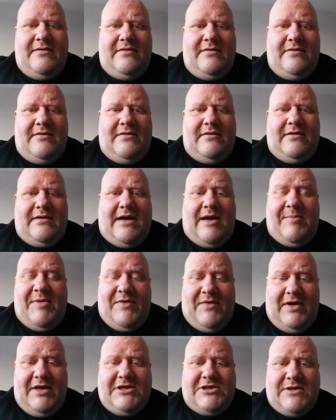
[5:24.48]
I'm a
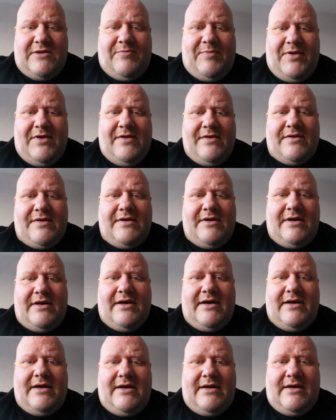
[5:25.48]
religious person, and
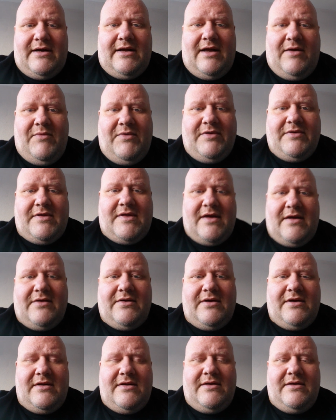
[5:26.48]
I will tell you that